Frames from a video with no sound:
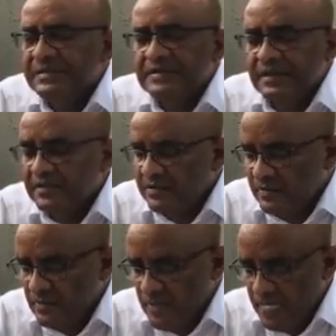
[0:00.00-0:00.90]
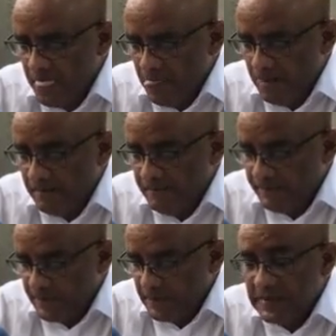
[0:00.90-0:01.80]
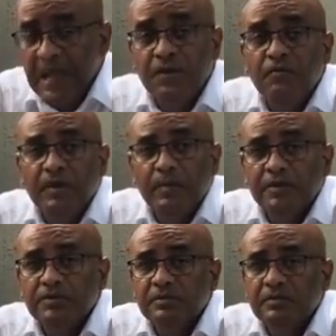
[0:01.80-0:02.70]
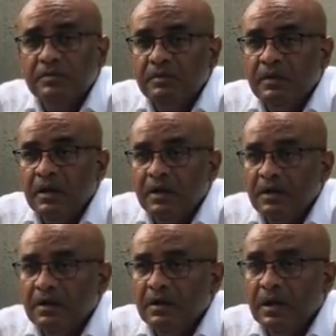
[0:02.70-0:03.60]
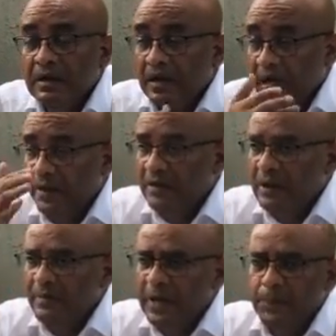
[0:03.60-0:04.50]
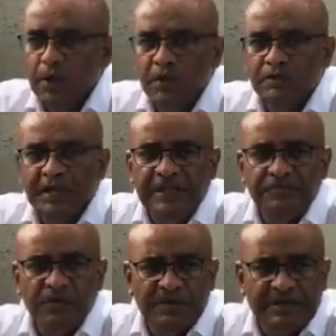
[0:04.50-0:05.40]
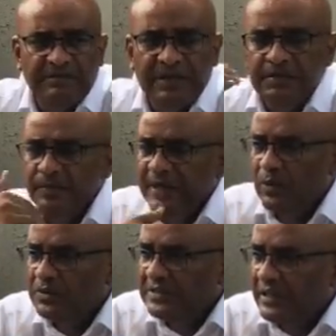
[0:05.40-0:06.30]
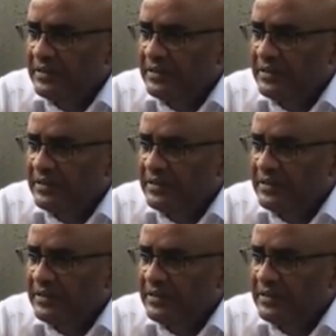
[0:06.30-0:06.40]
things. Thank you very much. And again, let me apologize for us having to be outside